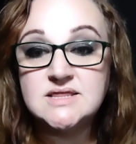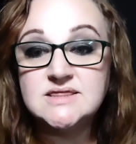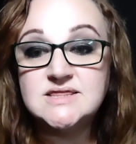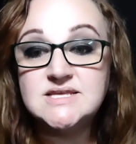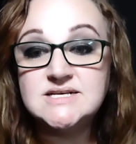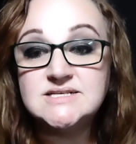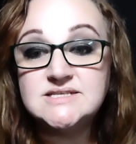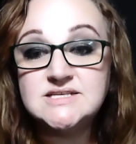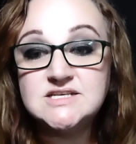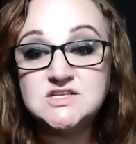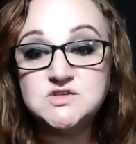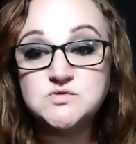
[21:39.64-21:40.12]

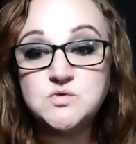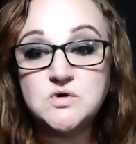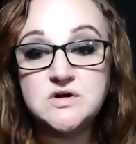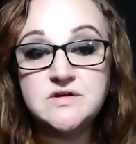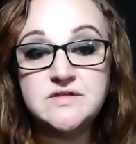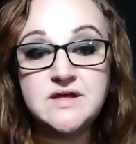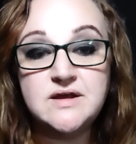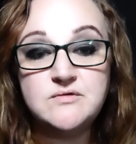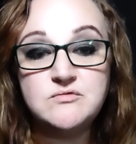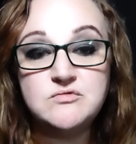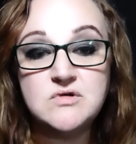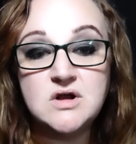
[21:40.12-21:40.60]
This is where
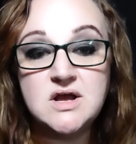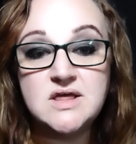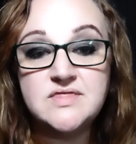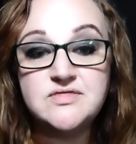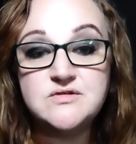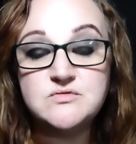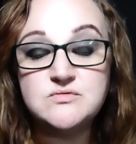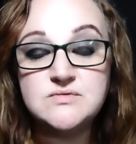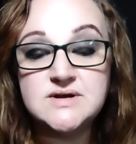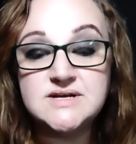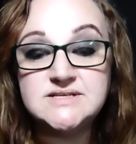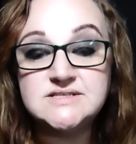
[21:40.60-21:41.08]
they run
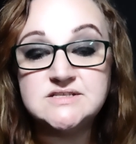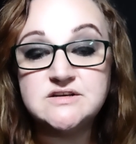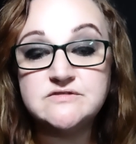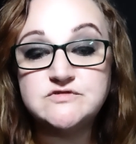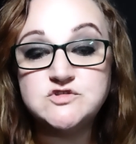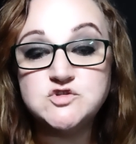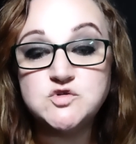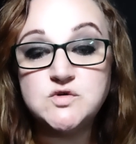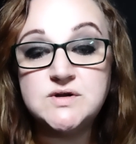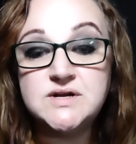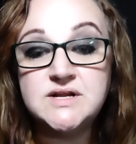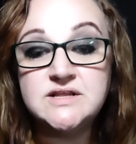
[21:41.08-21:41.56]
the risk of
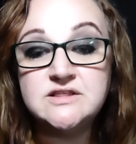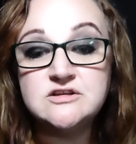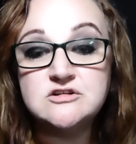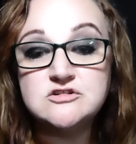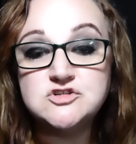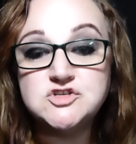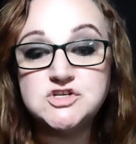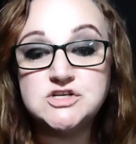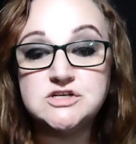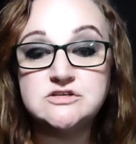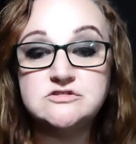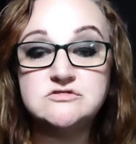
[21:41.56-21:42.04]
treating their
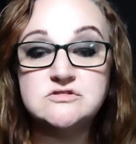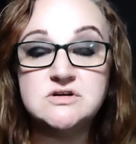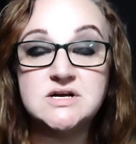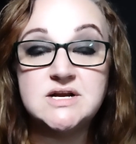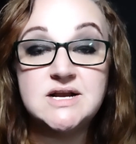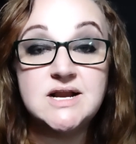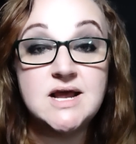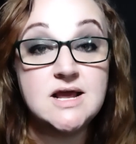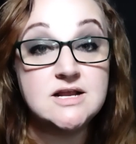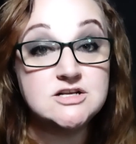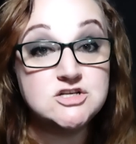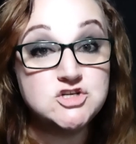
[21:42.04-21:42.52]

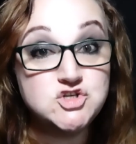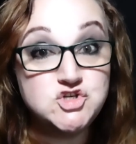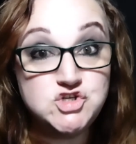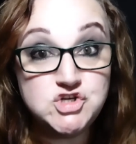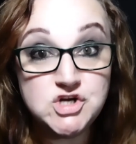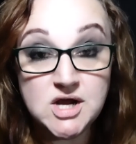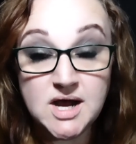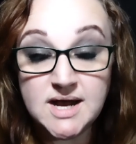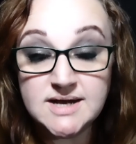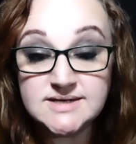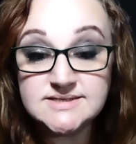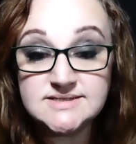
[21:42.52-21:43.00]
children
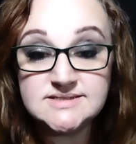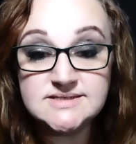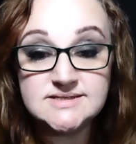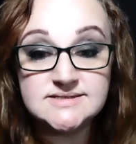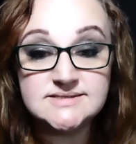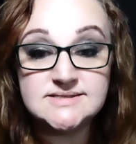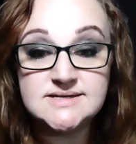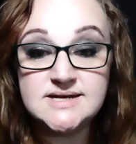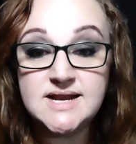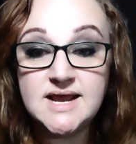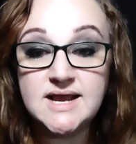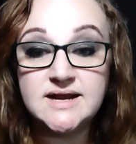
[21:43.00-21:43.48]
just
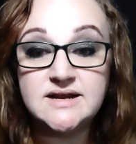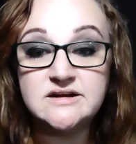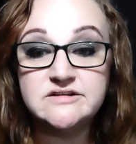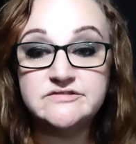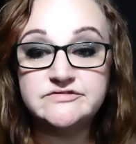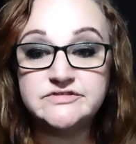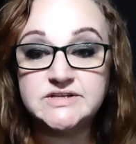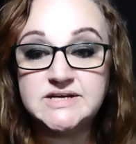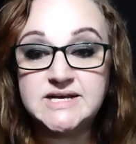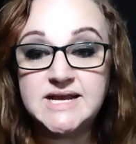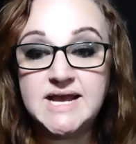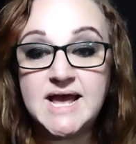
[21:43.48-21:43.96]
as
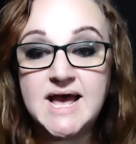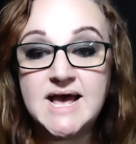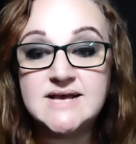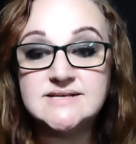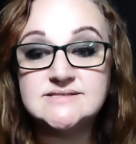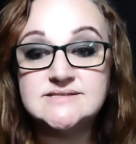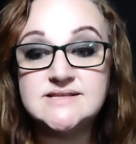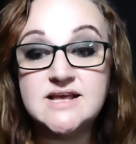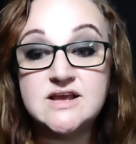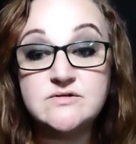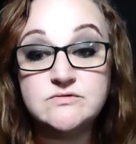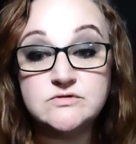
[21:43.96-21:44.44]
negatively
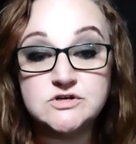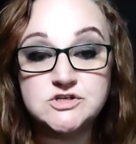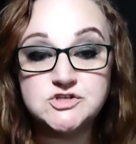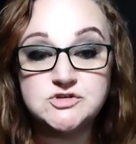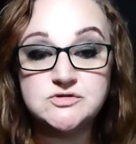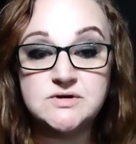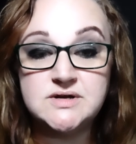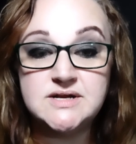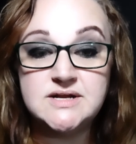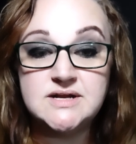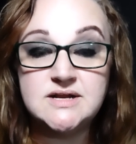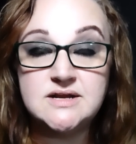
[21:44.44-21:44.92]
as they were
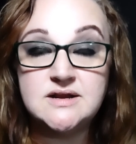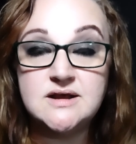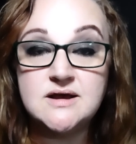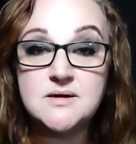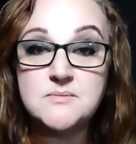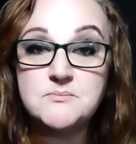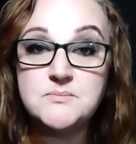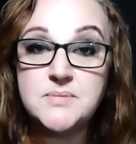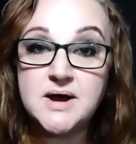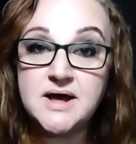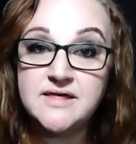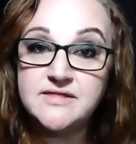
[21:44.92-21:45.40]
treated
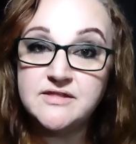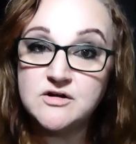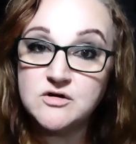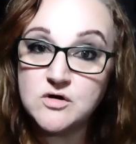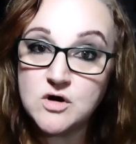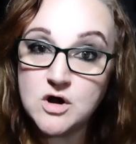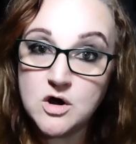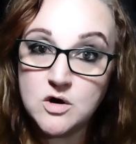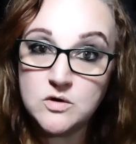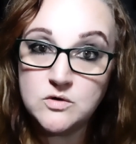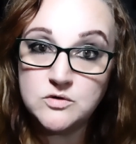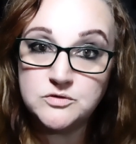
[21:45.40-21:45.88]
by their
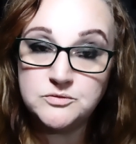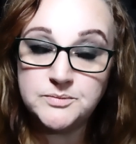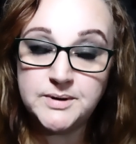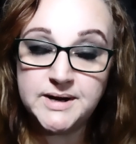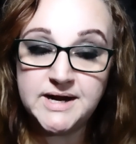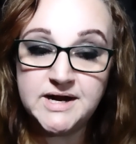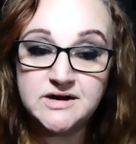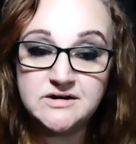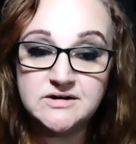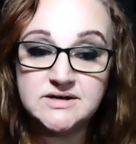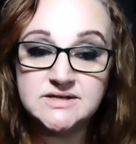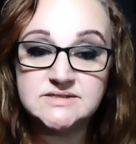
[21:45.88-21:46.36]
own
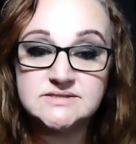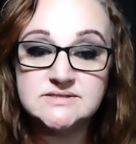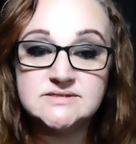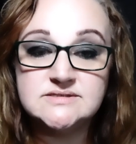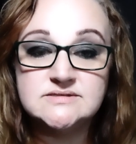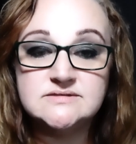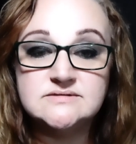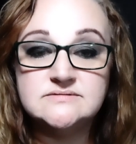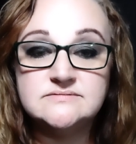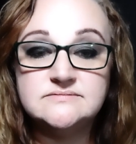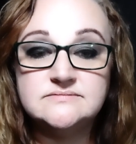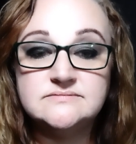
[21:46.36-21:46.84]

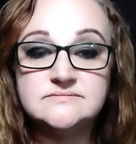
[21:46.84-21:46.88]
parents.